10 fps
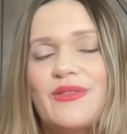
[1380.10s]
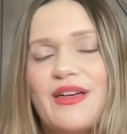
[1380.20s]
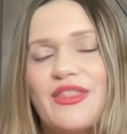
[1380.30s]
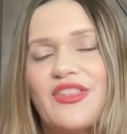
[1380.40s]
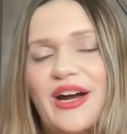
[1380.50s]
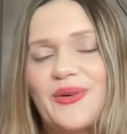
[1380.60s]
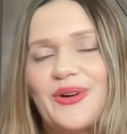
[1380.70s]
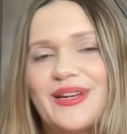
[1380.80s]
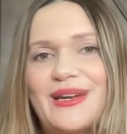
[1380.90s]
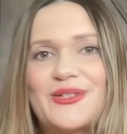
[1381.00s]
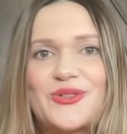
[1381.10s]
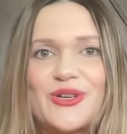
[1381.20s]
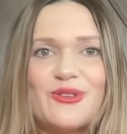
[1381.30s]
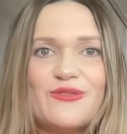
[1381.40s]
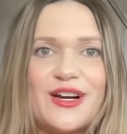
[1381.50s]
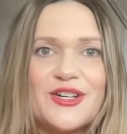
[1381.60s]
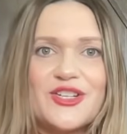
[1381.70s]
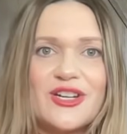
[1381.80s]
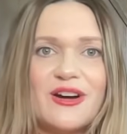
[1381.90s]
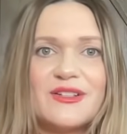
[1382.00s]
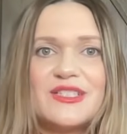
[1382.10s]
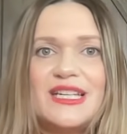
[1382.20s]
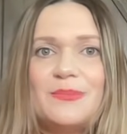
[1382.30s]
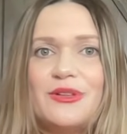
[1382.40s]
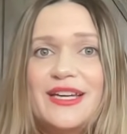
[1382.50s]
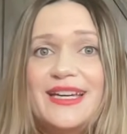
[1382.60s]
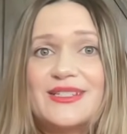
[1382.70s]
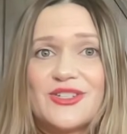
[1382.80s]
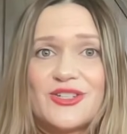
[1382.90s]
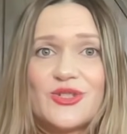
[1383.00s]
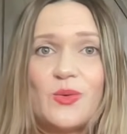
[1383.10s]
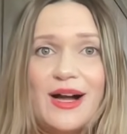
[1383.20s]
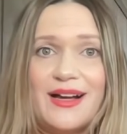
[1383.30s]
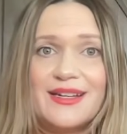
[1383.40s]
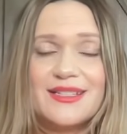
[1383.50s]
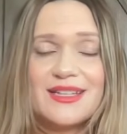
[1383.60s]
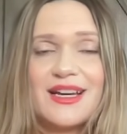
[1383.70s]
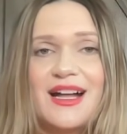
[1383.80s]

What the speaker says: that thyroid and adrenal function are deeply intertwined,